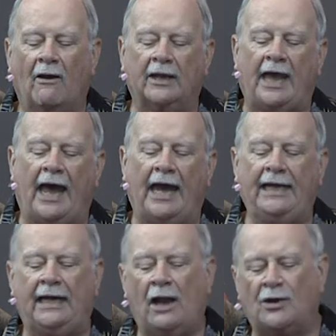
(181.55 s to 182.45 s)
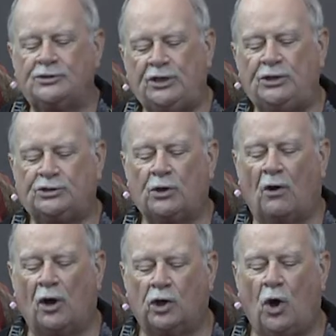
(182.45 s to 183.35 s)
guide and our teacher,
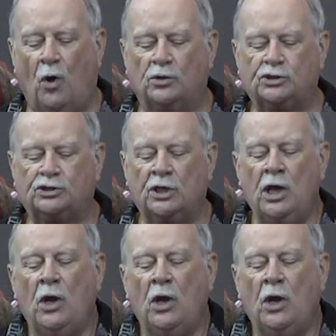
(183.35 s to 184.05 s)
our coach.